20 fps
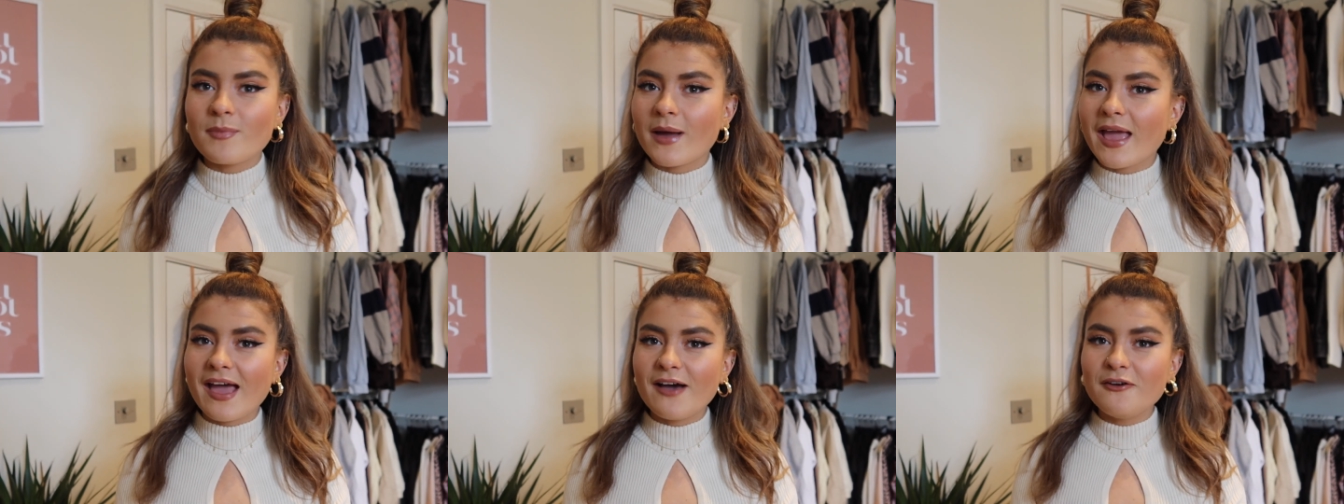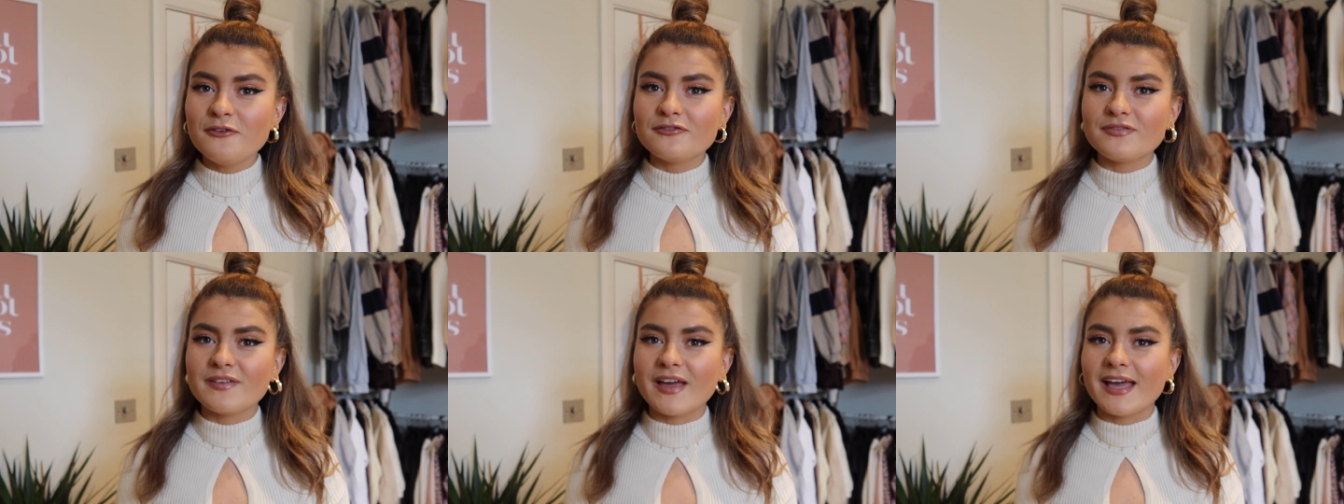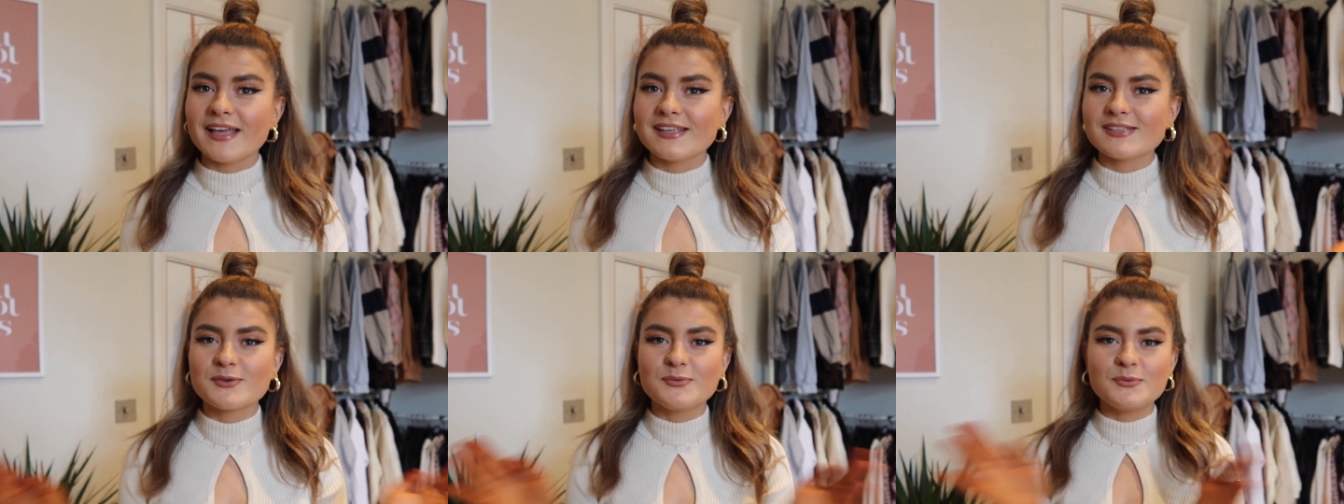my
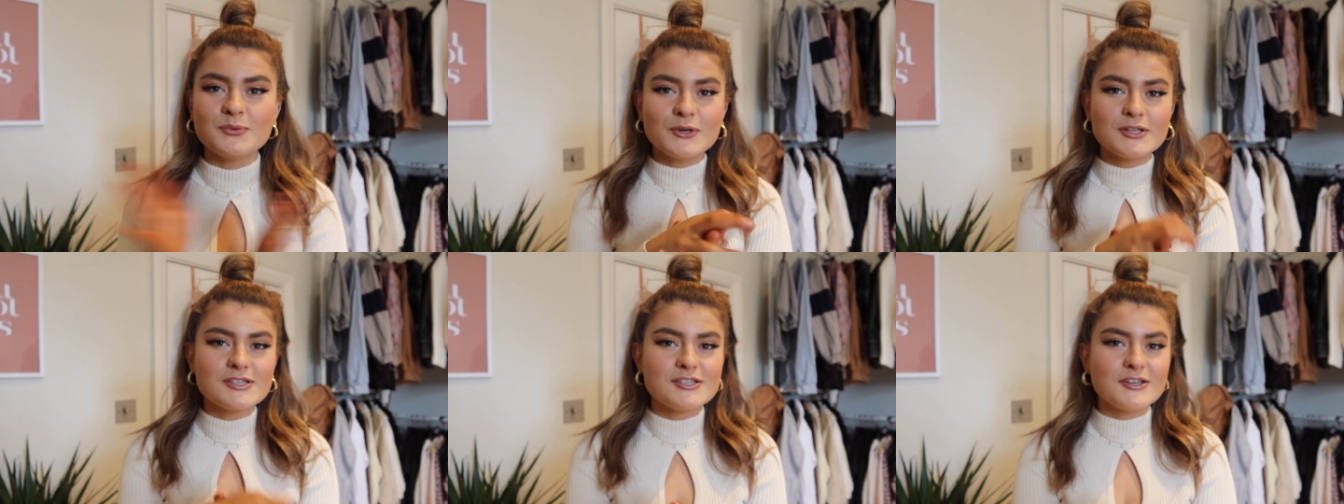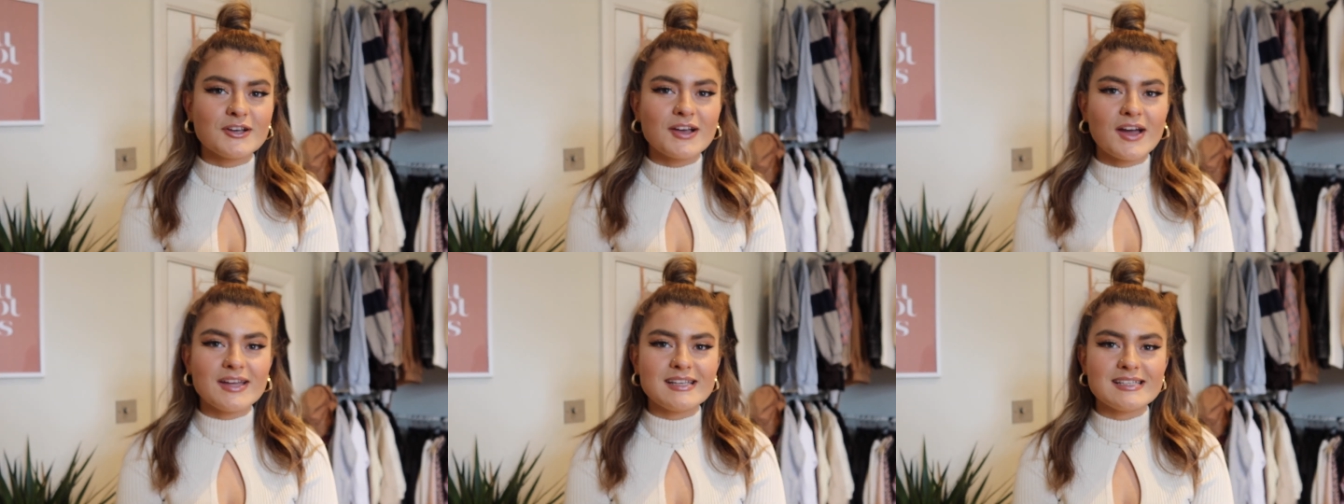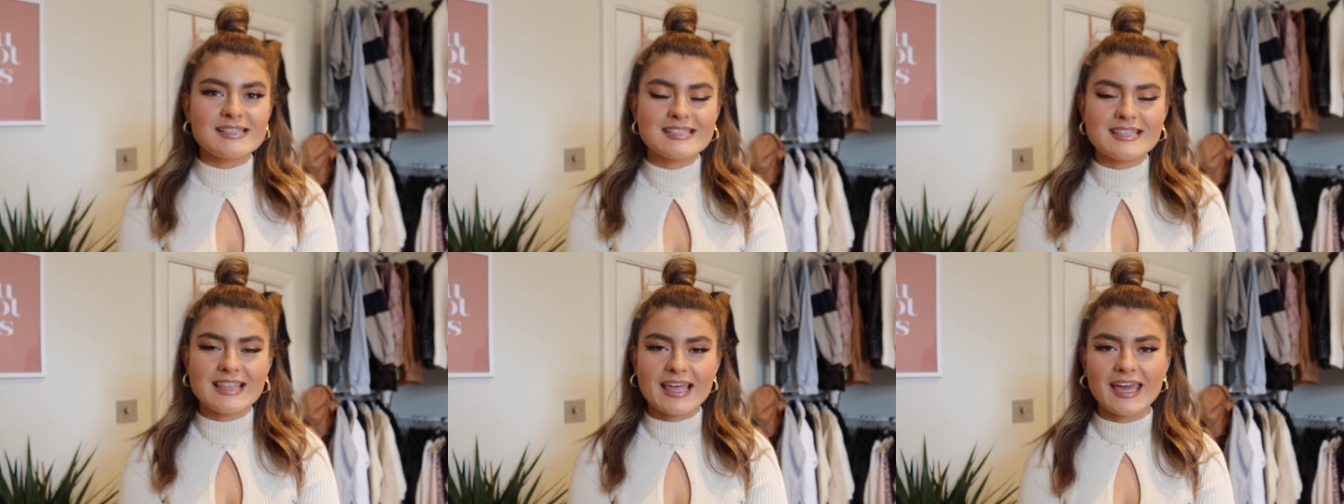outfits. What do you
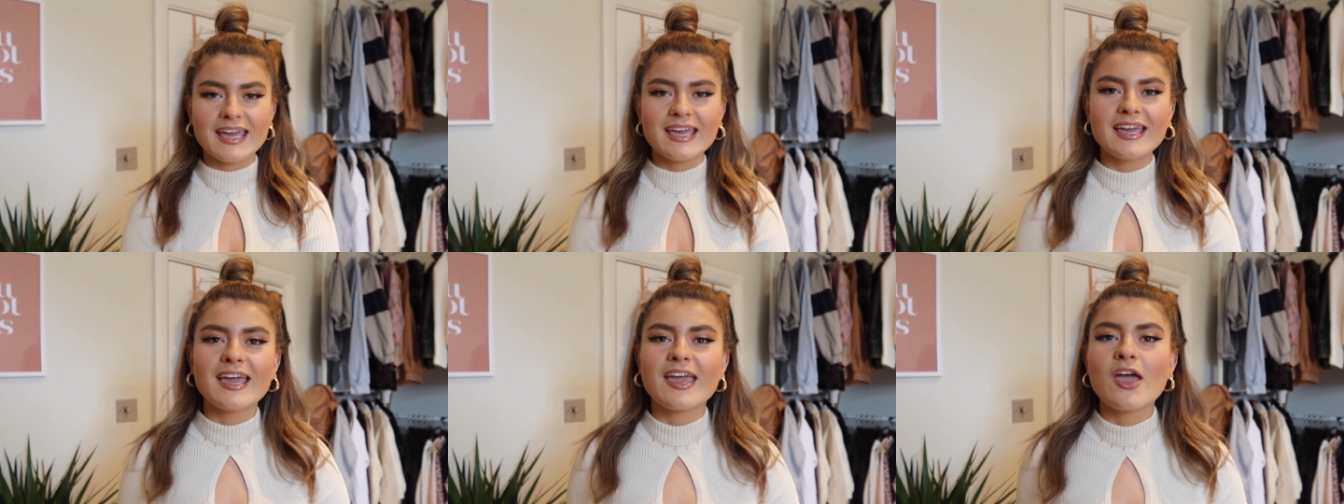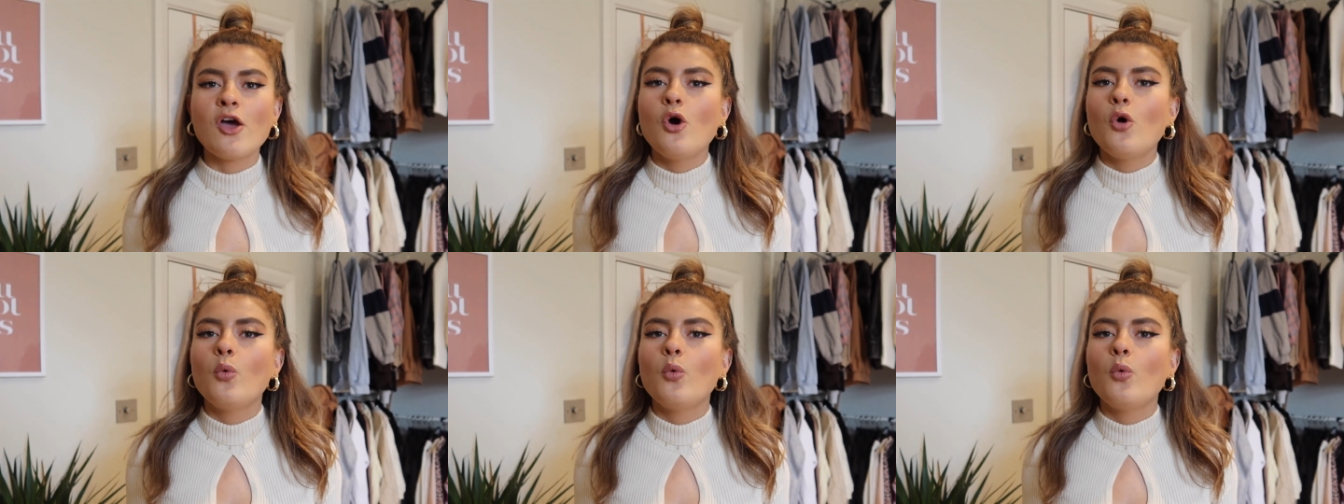guys think?